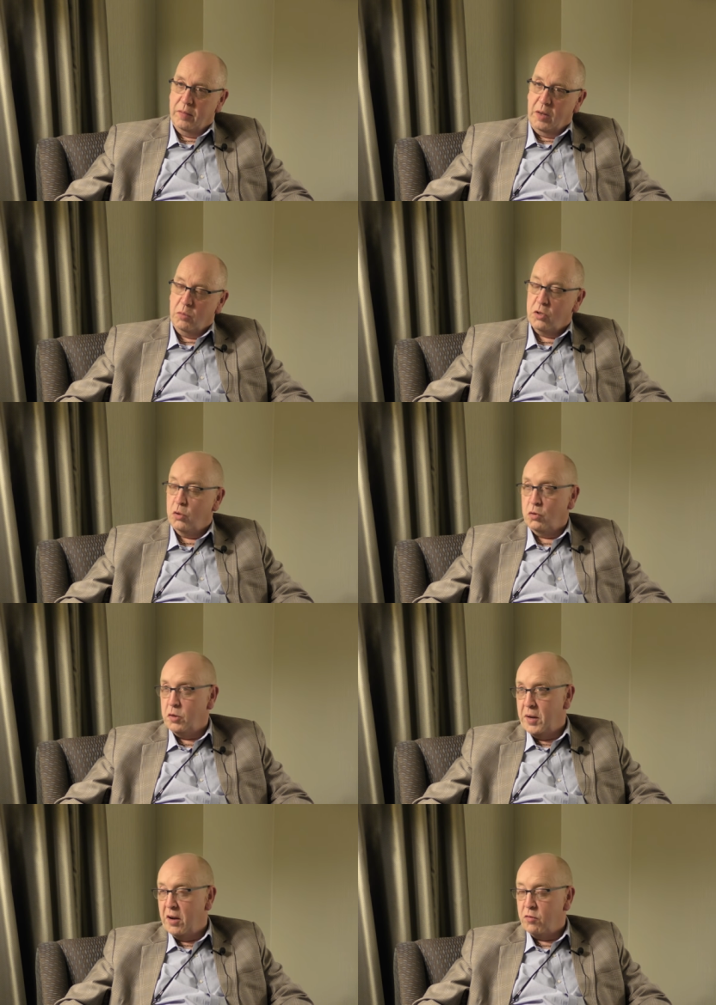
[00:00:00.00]
It was talked
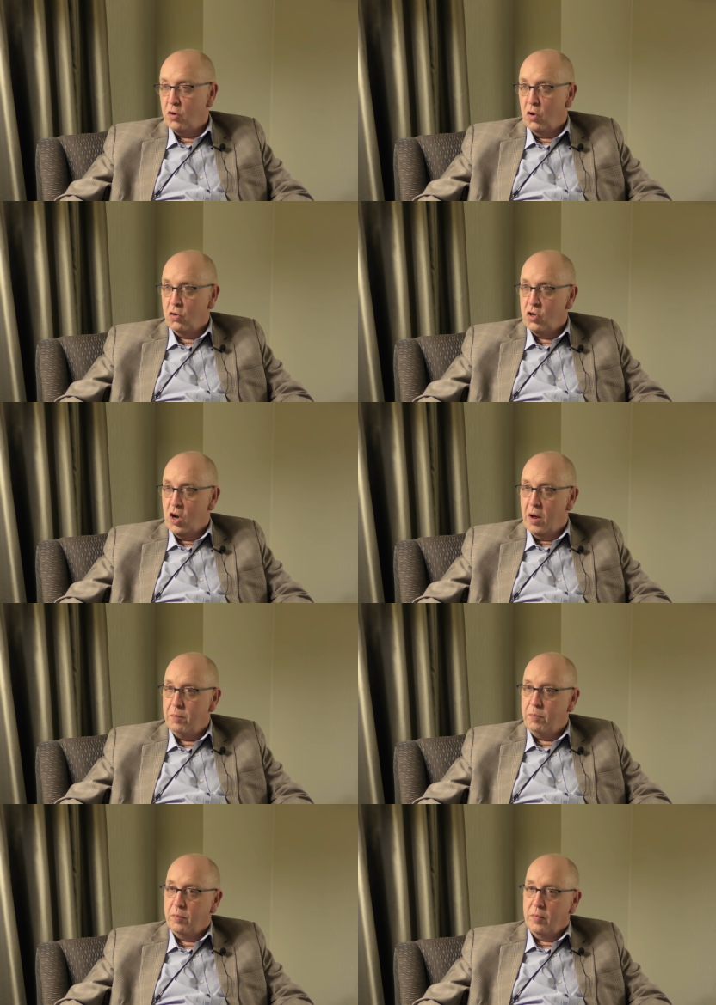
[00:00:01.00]
about for a long
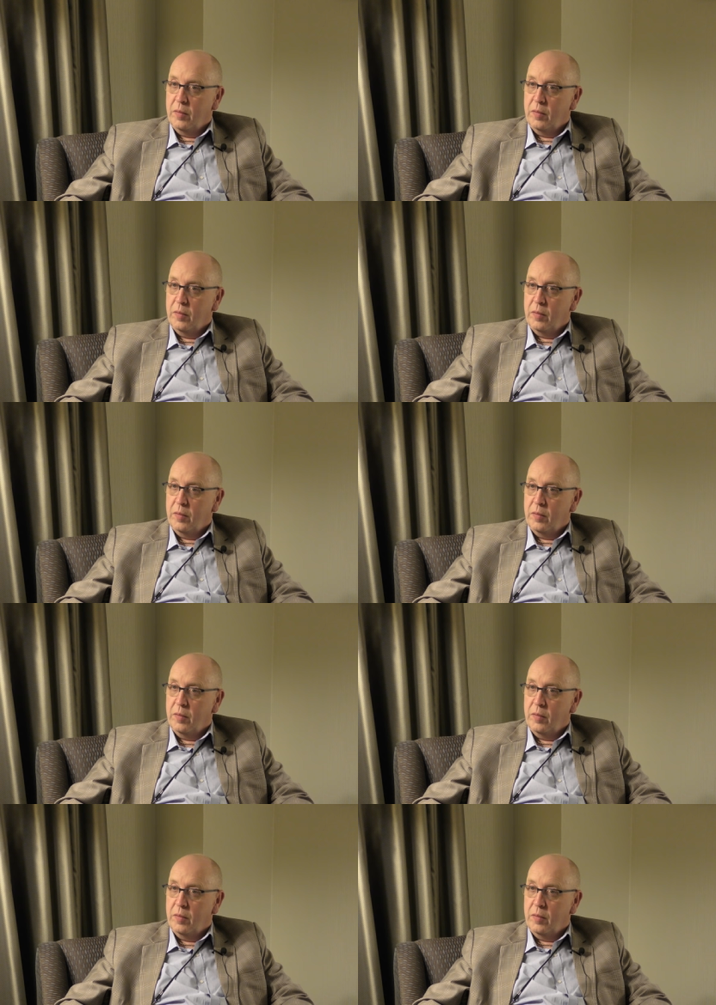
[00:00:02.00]
time.